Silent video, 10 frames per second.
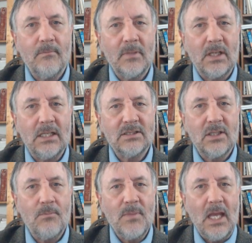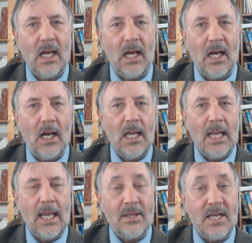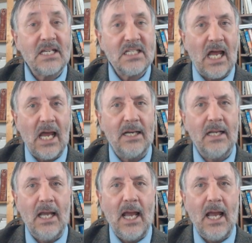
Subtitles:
Okay, so in the next slide,